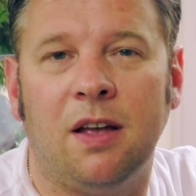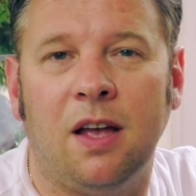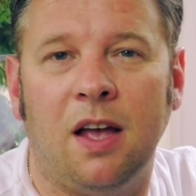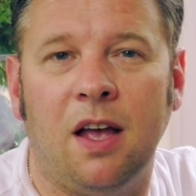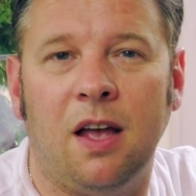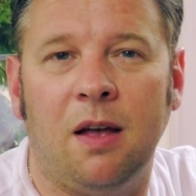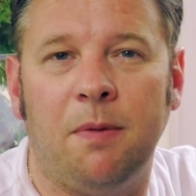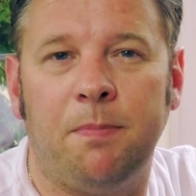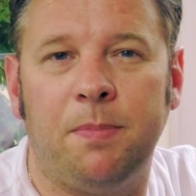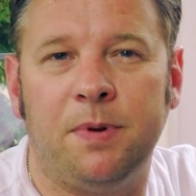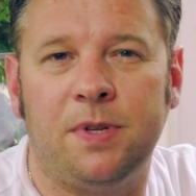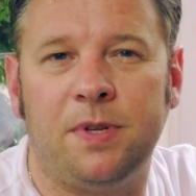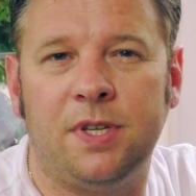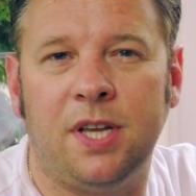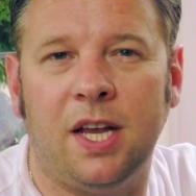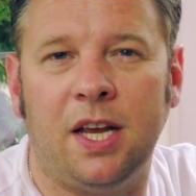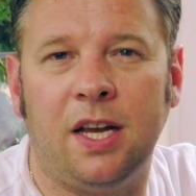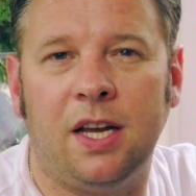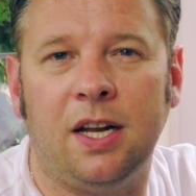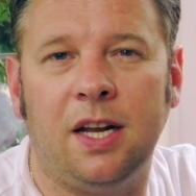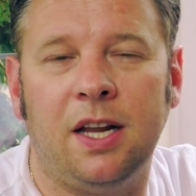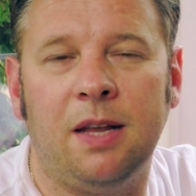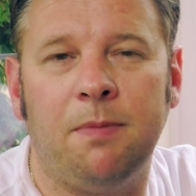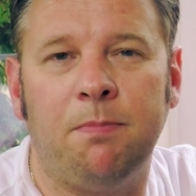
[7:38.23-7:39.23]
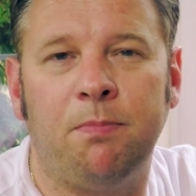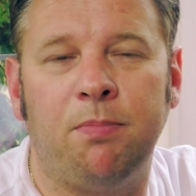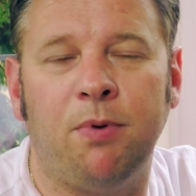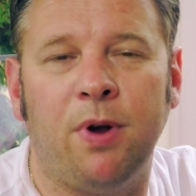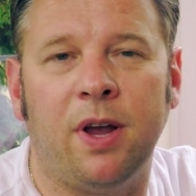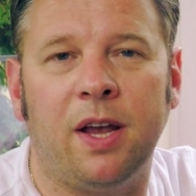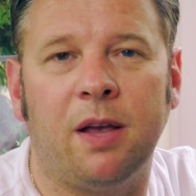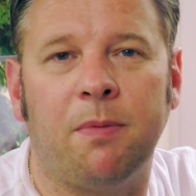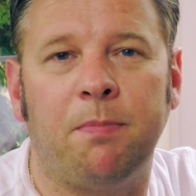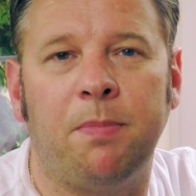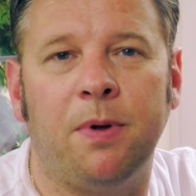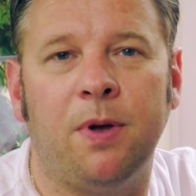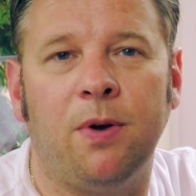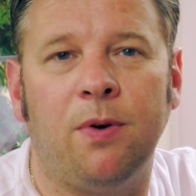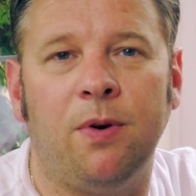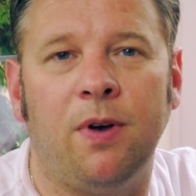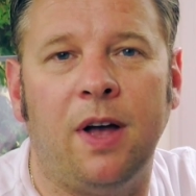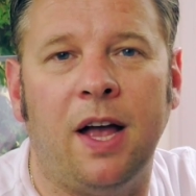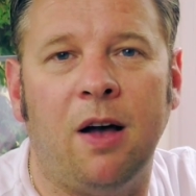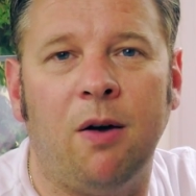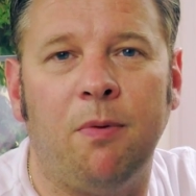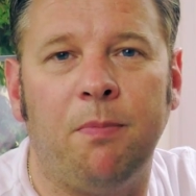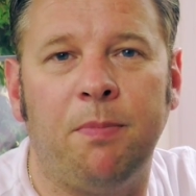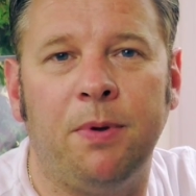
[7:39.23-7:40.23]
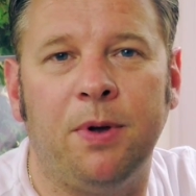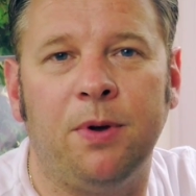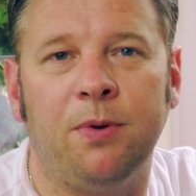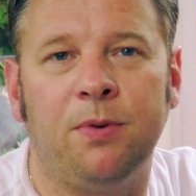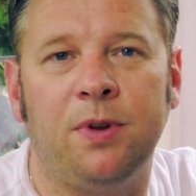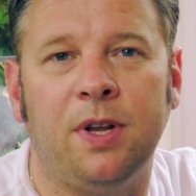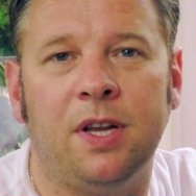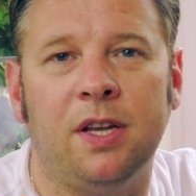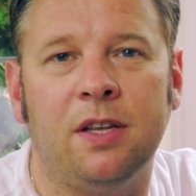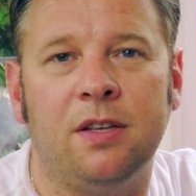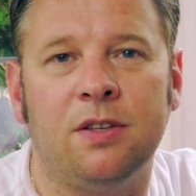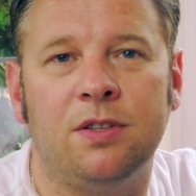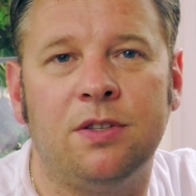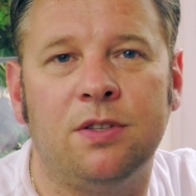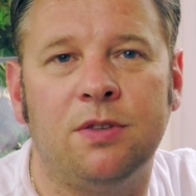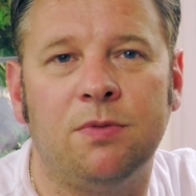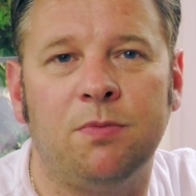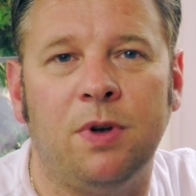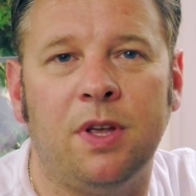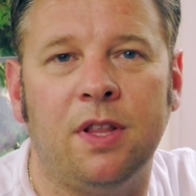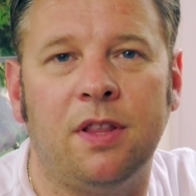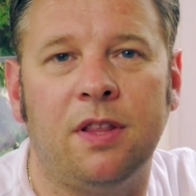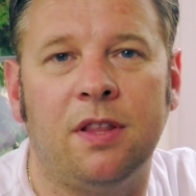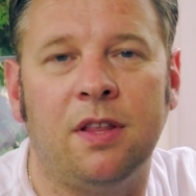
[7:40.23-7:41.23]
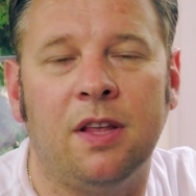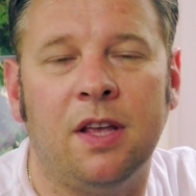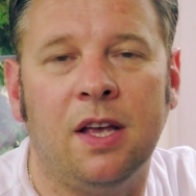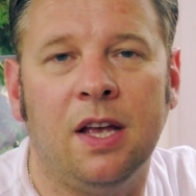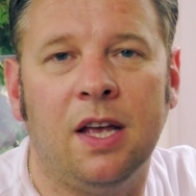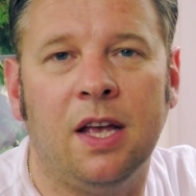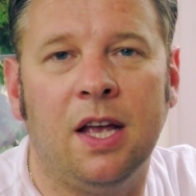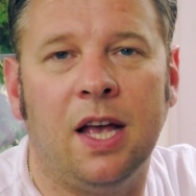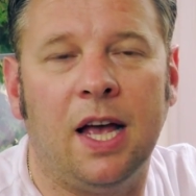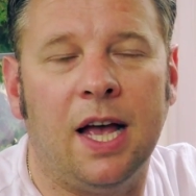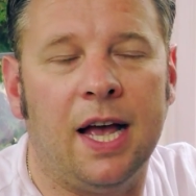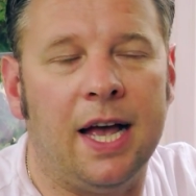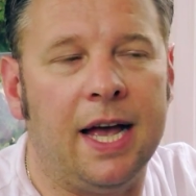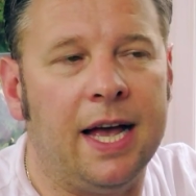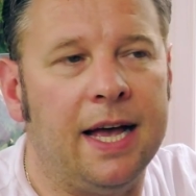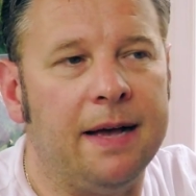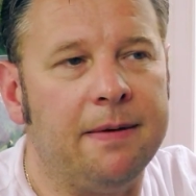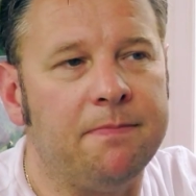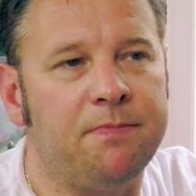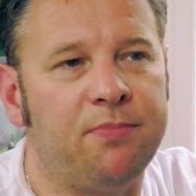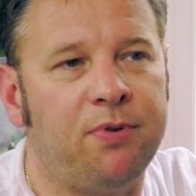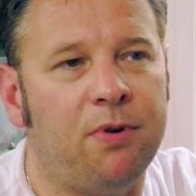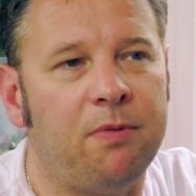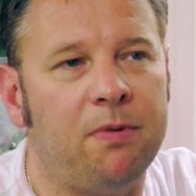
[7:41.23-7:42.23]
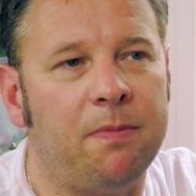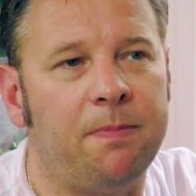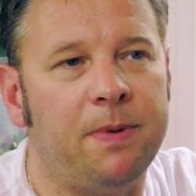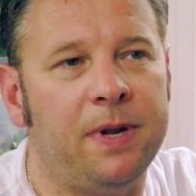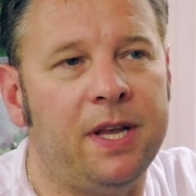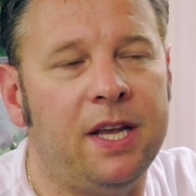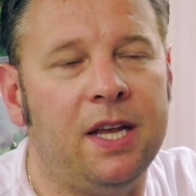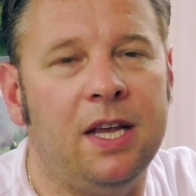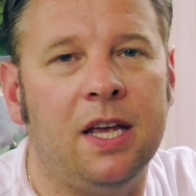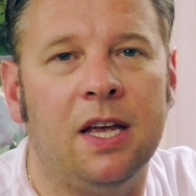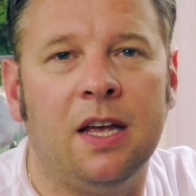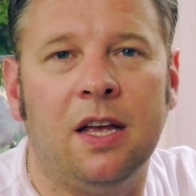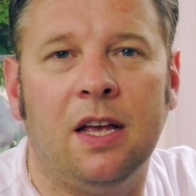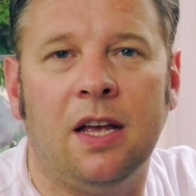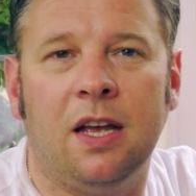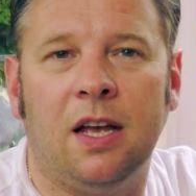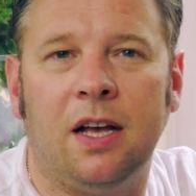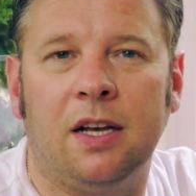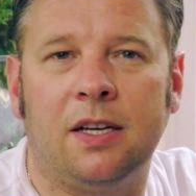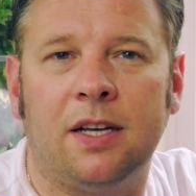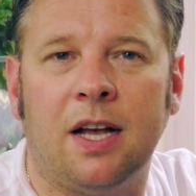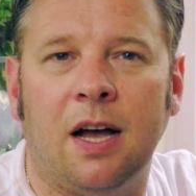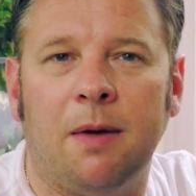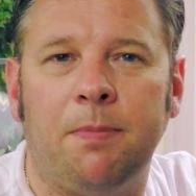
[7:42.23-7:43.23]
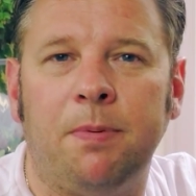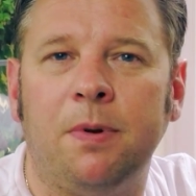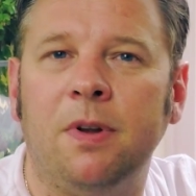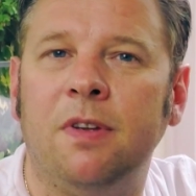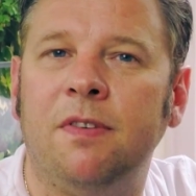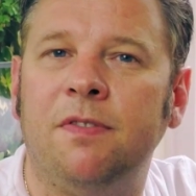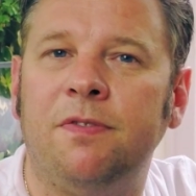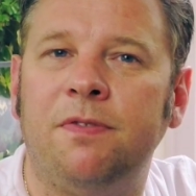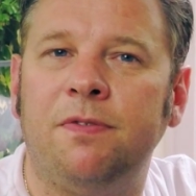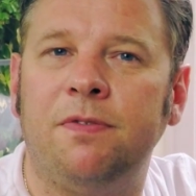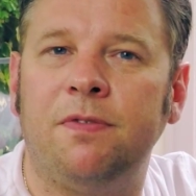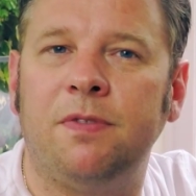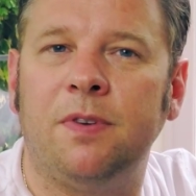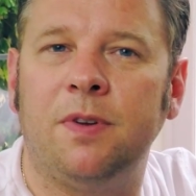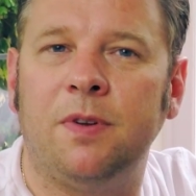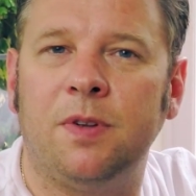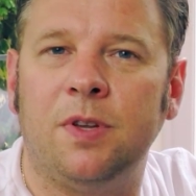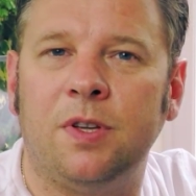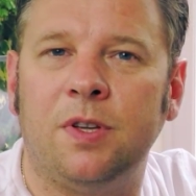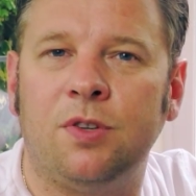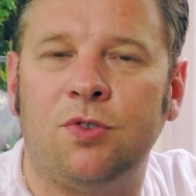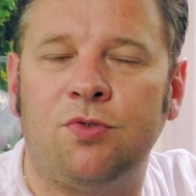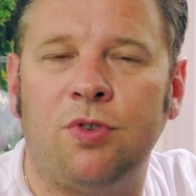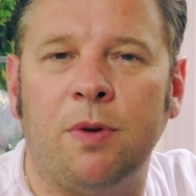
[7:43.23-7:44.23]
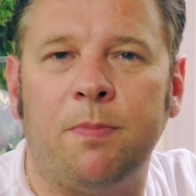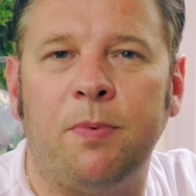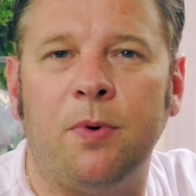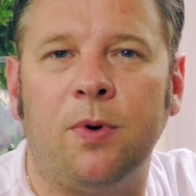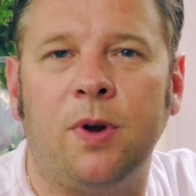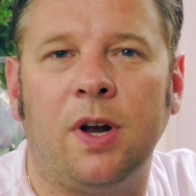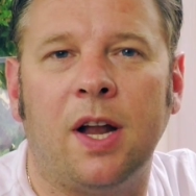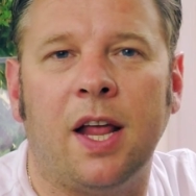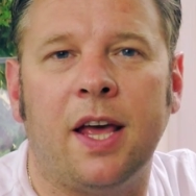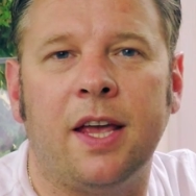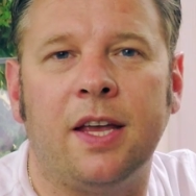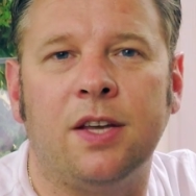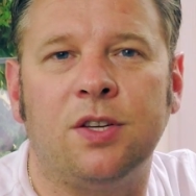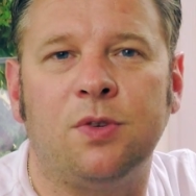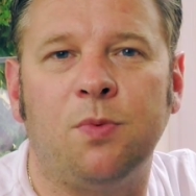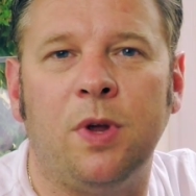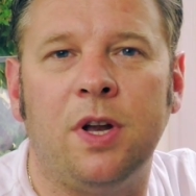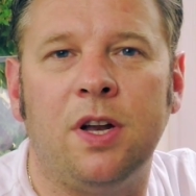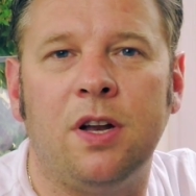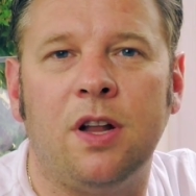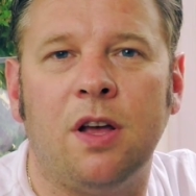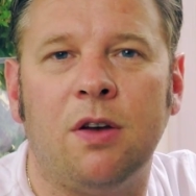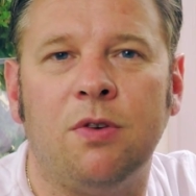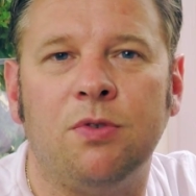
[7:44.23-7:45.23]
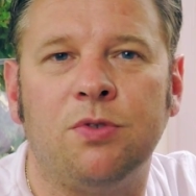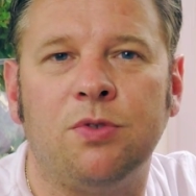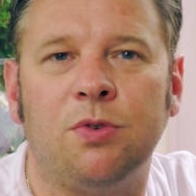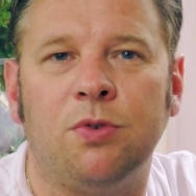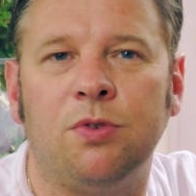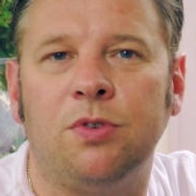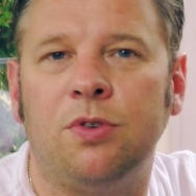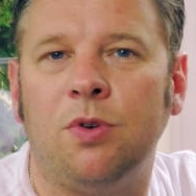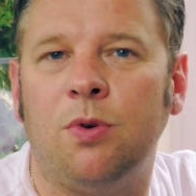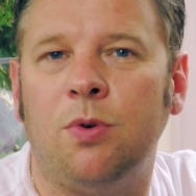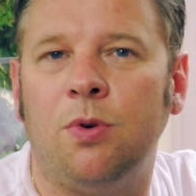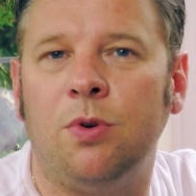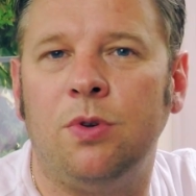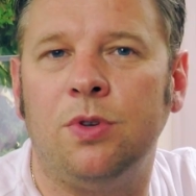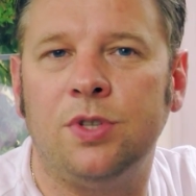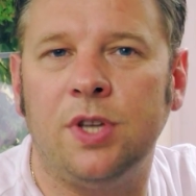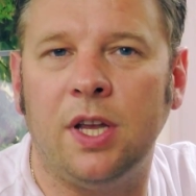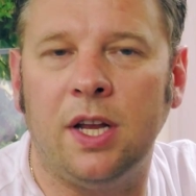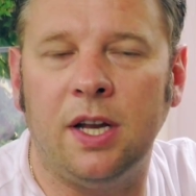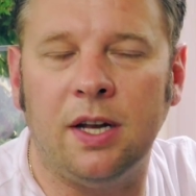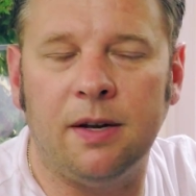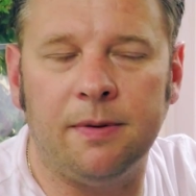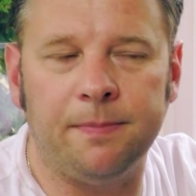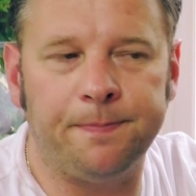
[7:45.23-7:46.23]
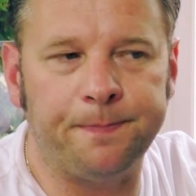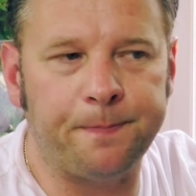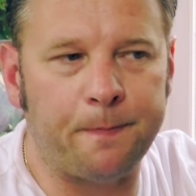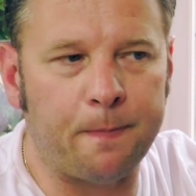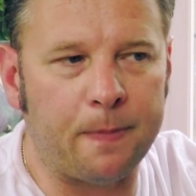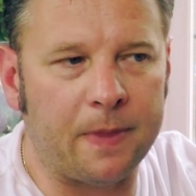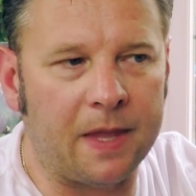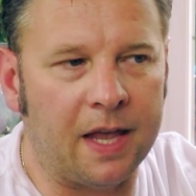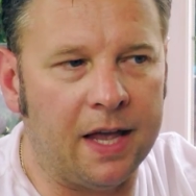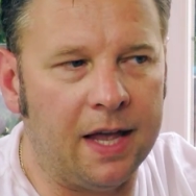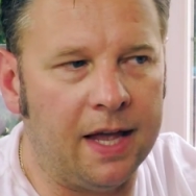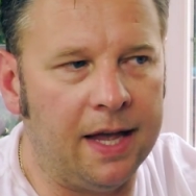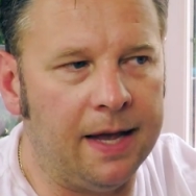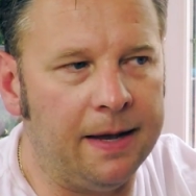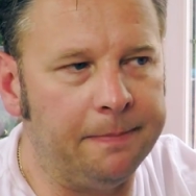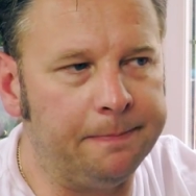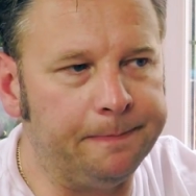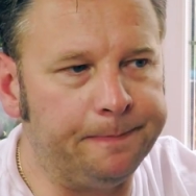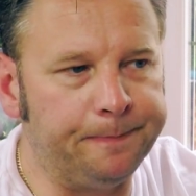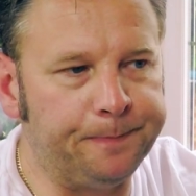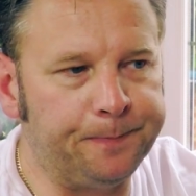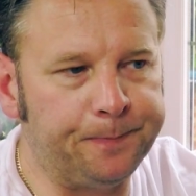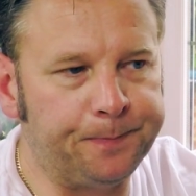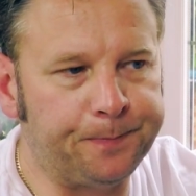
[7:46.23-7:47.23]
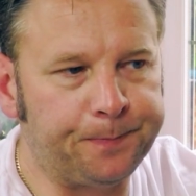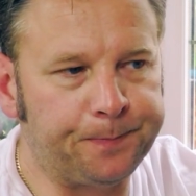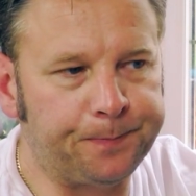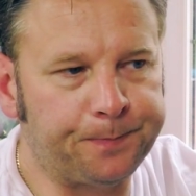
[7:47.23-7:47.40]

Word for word: uh, particularly brick built outbuildings with um, probably a couple of triple glazed windows or doors in, um,